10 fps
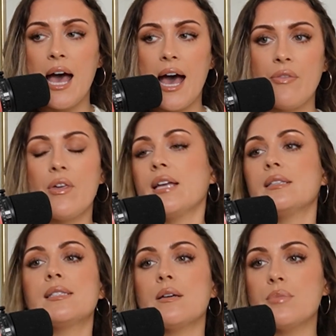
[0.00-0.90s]
and
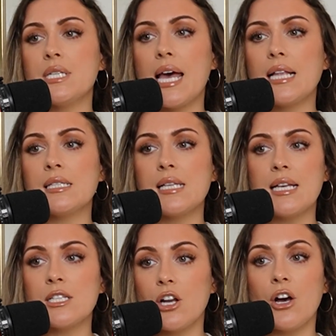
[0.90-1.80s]
then somebody else
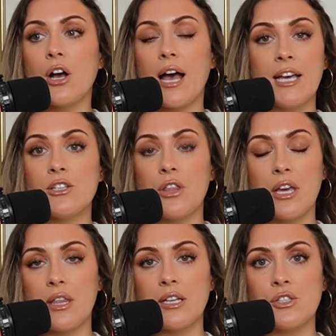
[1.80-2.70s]
says, look, I don't
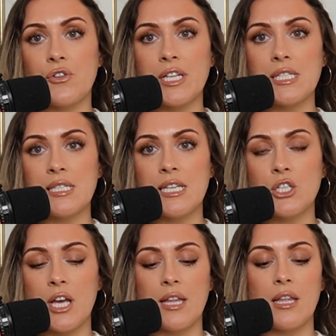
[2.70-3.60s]
think that's the right
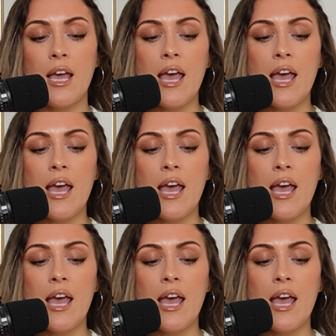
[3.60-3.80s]
decision.